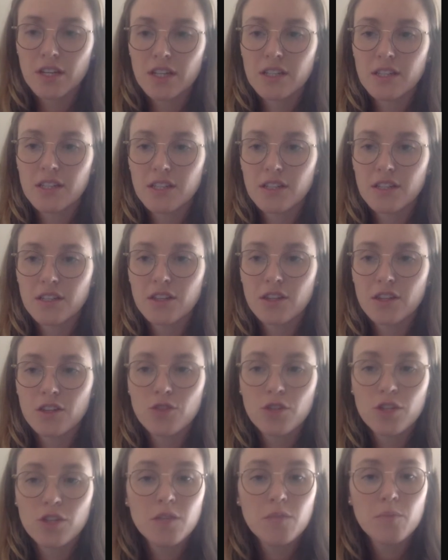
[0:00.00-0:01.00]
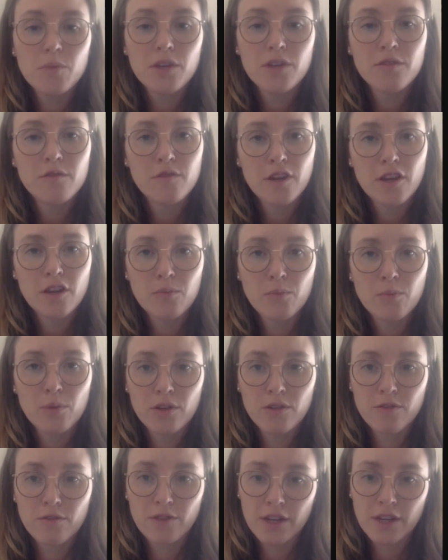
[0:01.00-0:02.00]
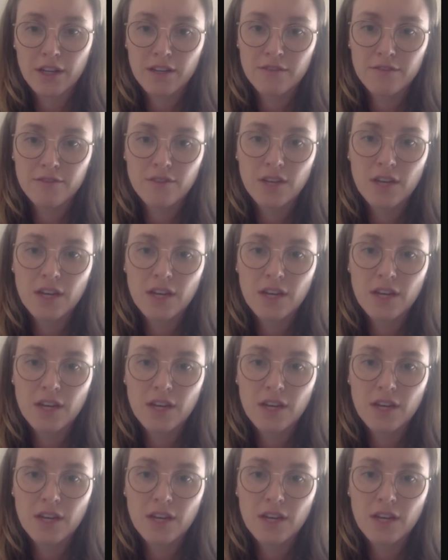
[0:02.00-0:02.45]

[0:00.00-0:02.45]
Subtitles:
under 3.5.5